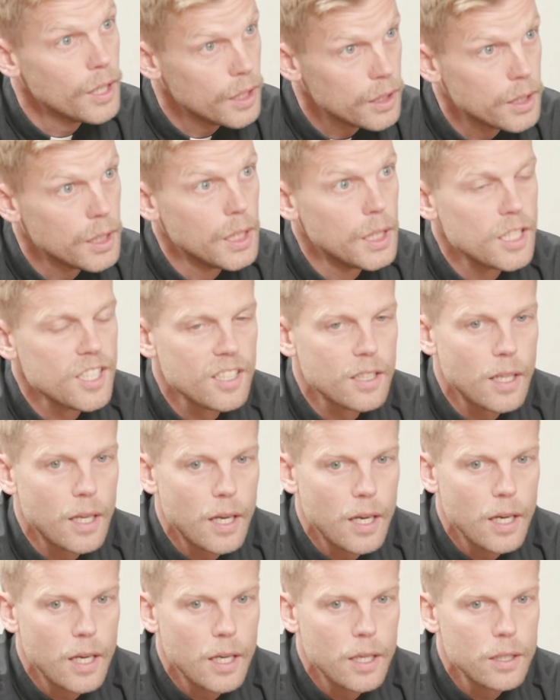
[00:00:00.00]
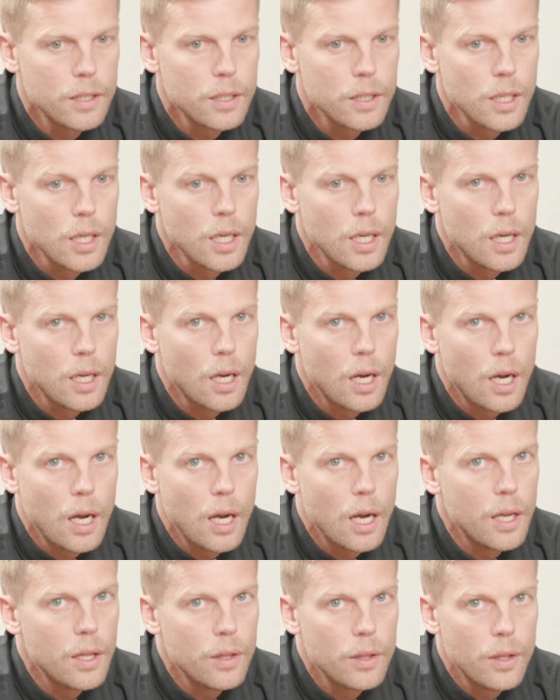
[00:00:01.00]
Right. And
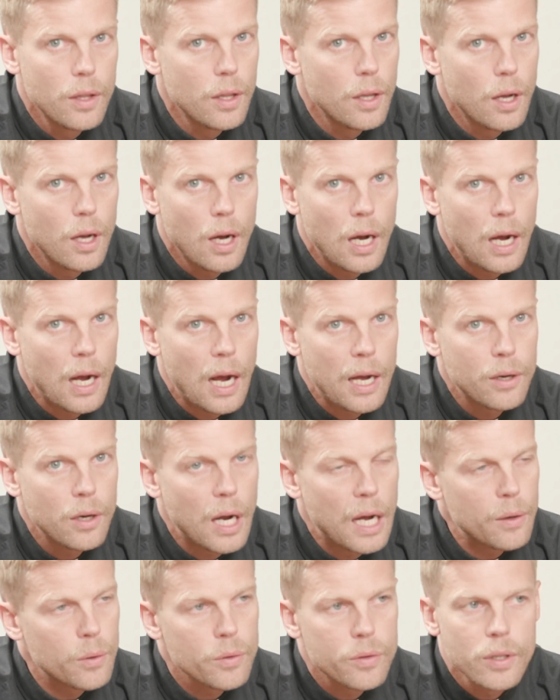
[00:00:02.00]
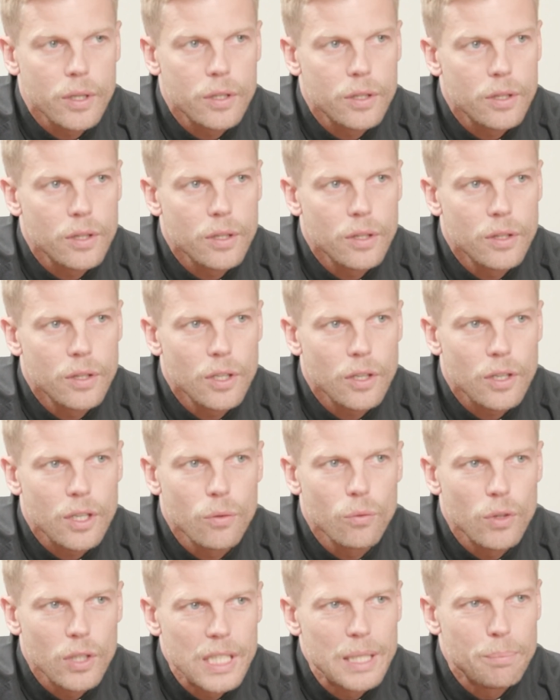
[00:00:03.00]
I don't think
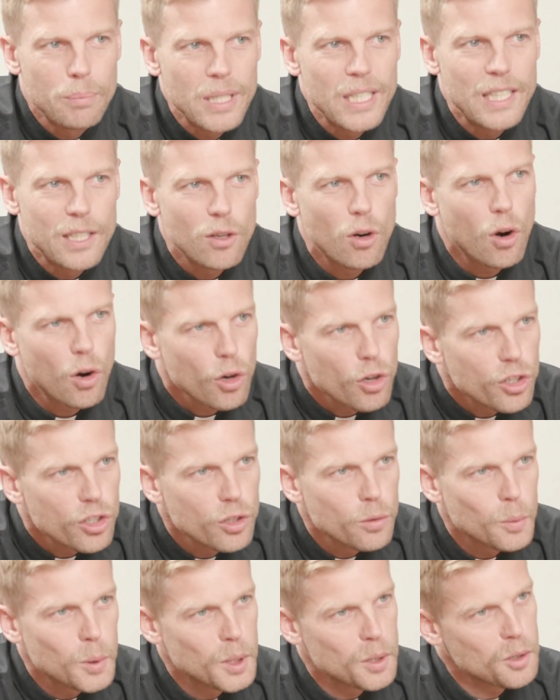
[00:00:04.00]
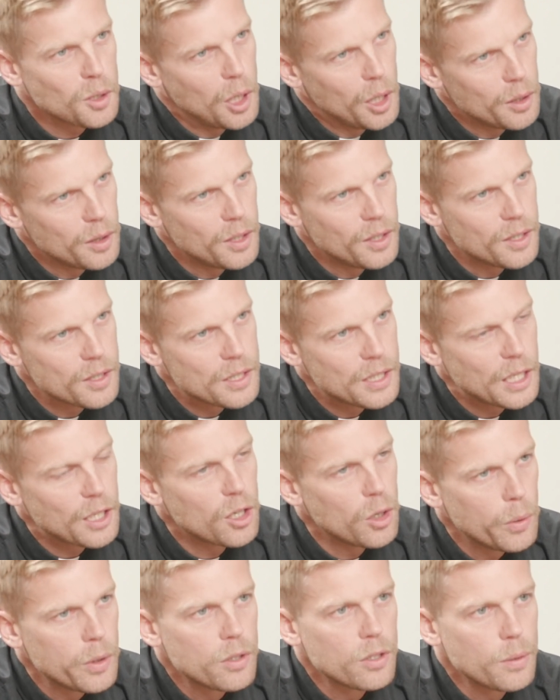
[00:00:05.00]
there can really be an argument on this
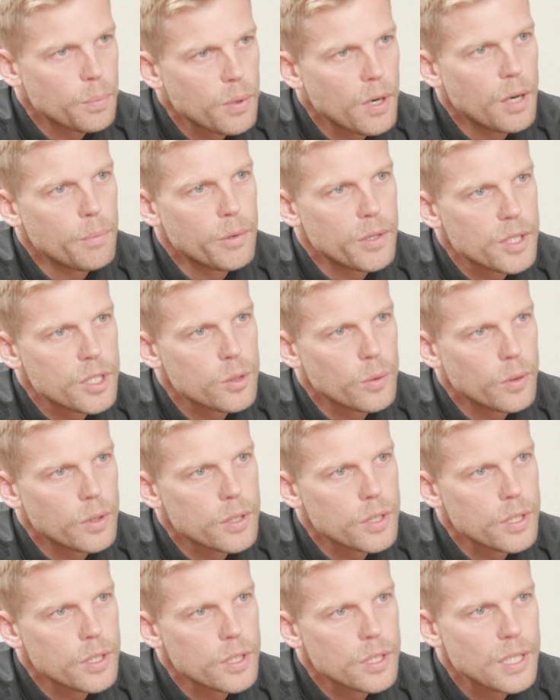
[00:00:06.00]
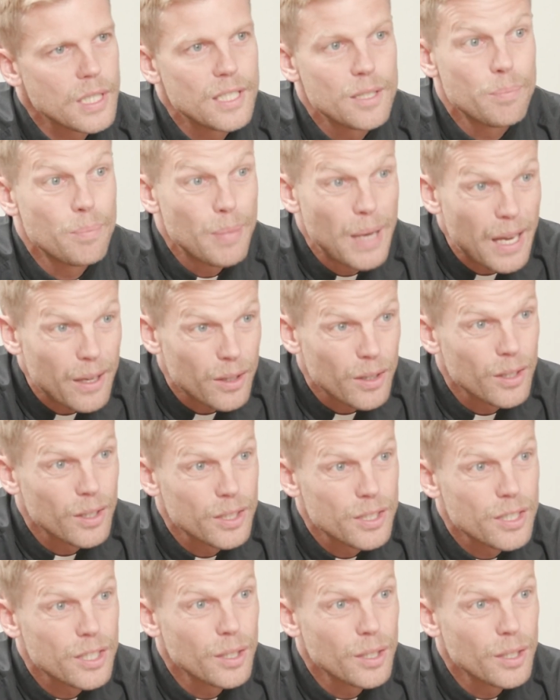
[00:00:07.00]
that going to the primary sources is better.